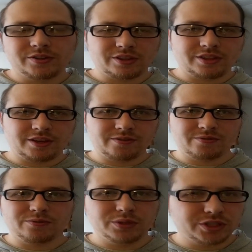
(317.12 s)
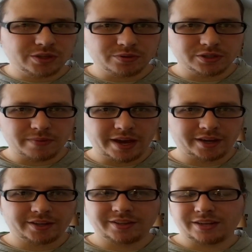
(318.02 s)
that they wished he was
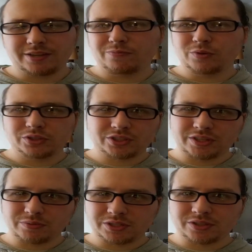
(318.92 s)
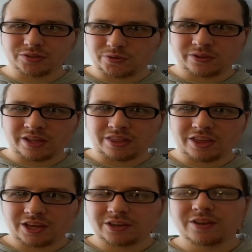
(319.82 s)
back, that he wished he was still doing that
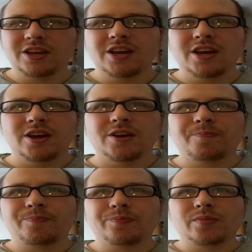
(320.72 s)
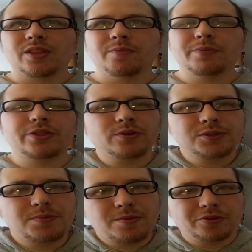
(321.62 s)
thing. But
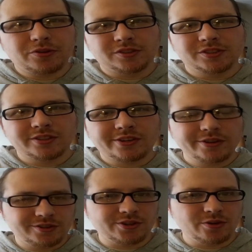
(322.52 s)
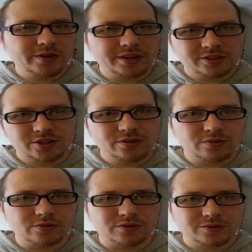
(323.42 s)
those people could do it
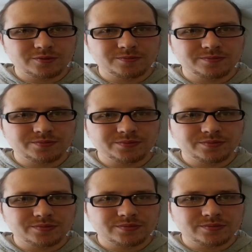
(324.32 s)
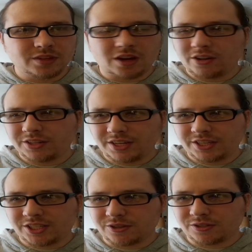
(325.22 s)
too. All it
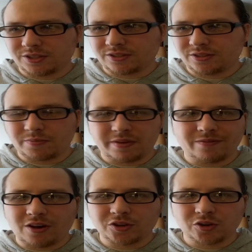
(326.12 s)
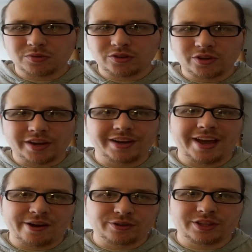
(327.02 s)
takes is to be vulnerable and
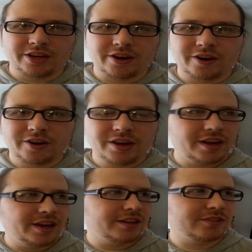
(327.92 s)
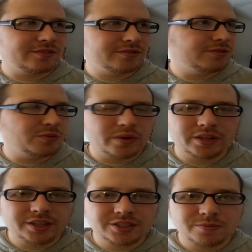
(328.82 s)
out there and
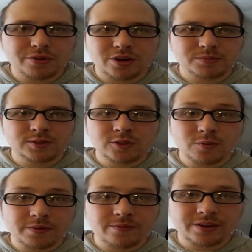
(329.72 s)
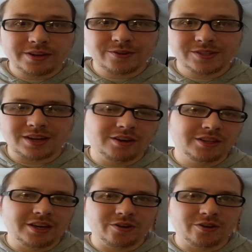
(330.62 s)
willing to put up stupid videos on the